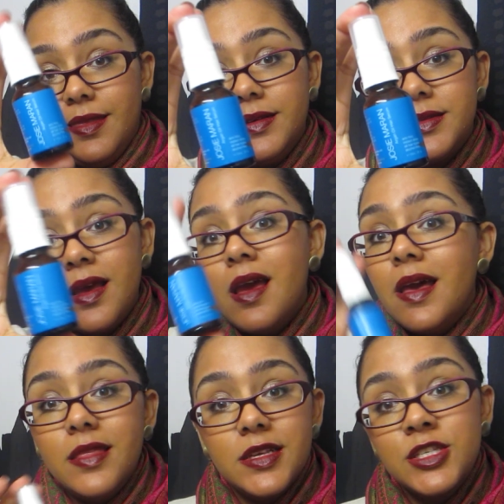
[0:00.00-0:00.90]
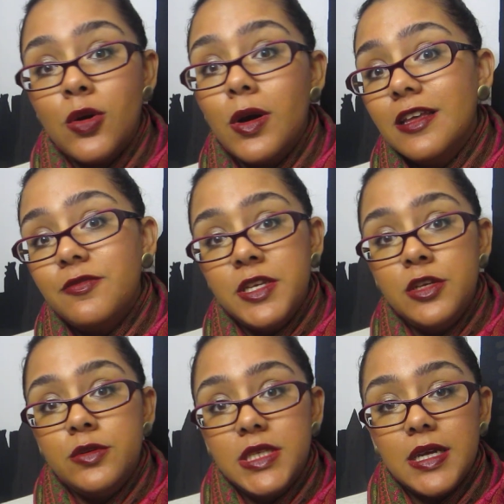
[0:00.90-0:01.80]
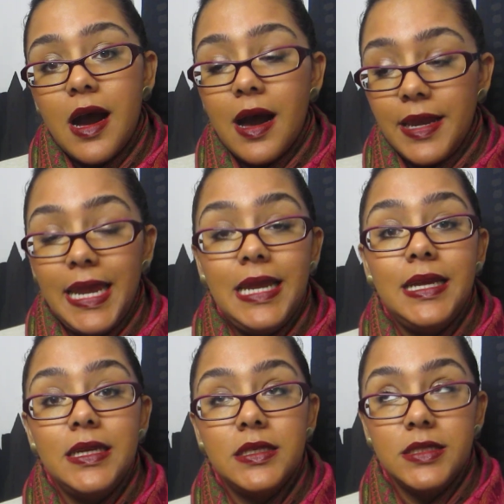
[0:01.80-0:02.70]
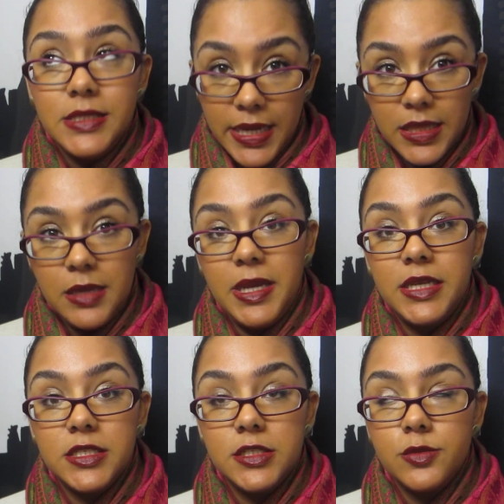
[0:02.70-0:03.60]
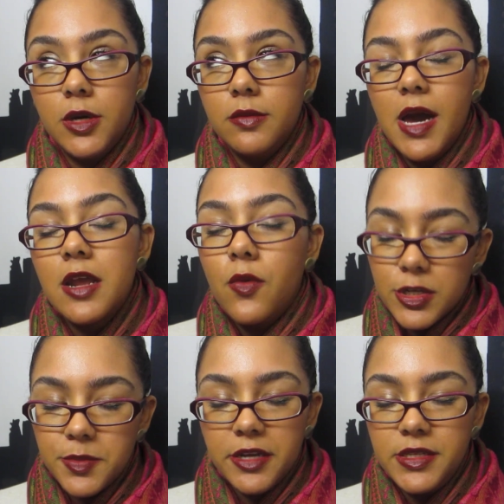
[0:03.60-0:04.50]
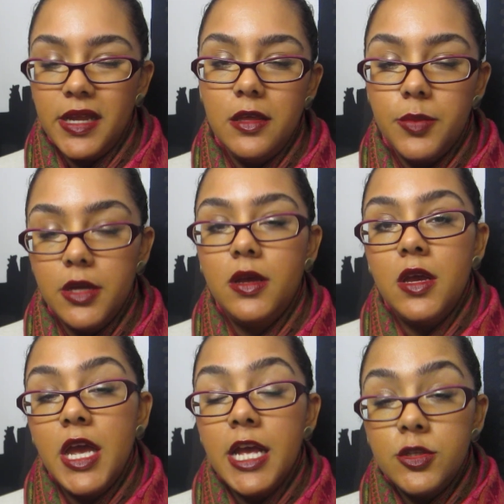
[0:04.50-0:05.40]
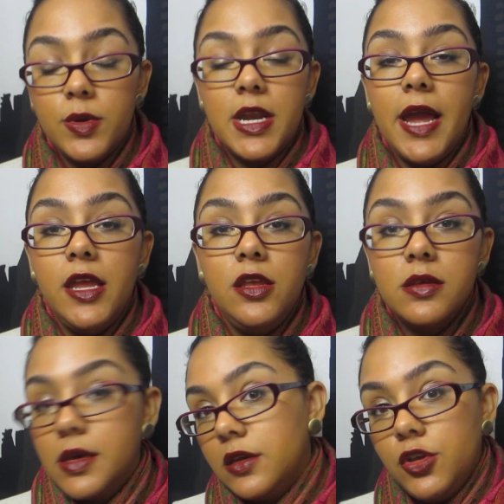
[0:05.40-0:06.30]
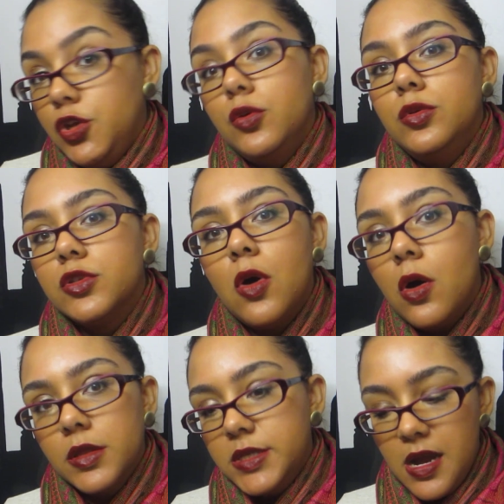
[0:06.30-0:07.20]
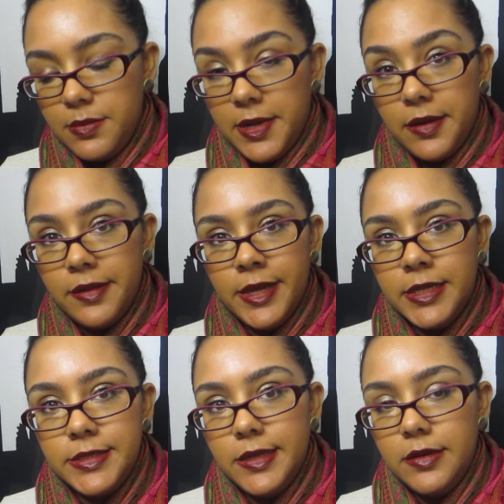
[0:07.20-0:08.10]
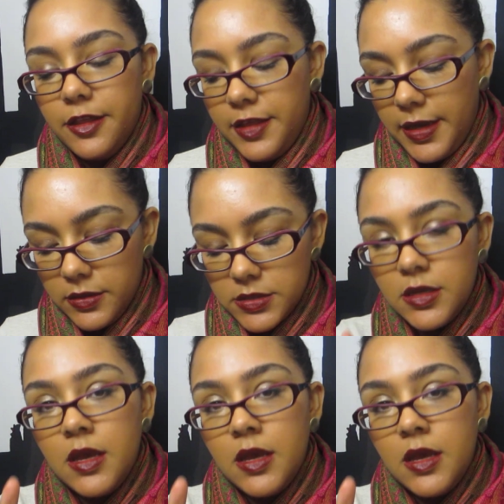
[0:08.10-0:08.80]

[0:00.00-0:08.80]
this, this is all I've been using on a daily basis. Well, I don't wash my hair daily, but it's what I like use all the time now and that's it, nothing else.